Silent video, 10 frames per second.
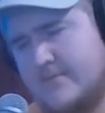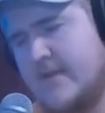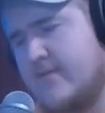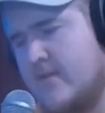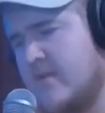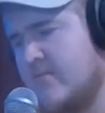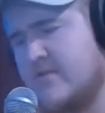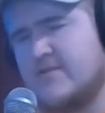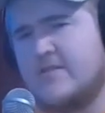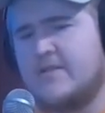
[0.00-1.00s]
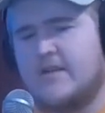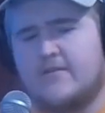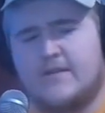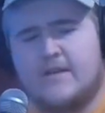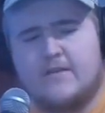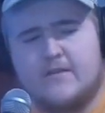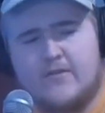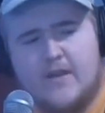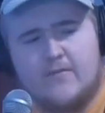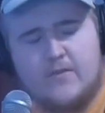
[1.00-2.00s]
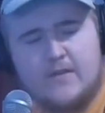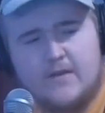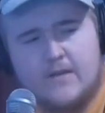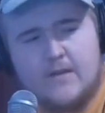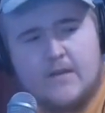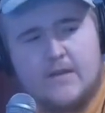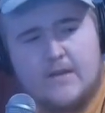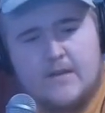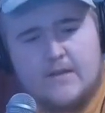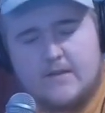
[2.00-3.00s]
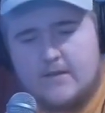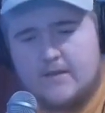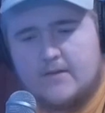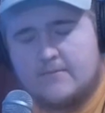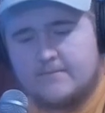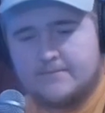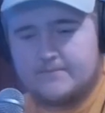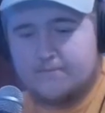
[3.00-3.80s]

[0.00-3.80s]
Definitely memories you're gonna take right down to the grave with you, and um,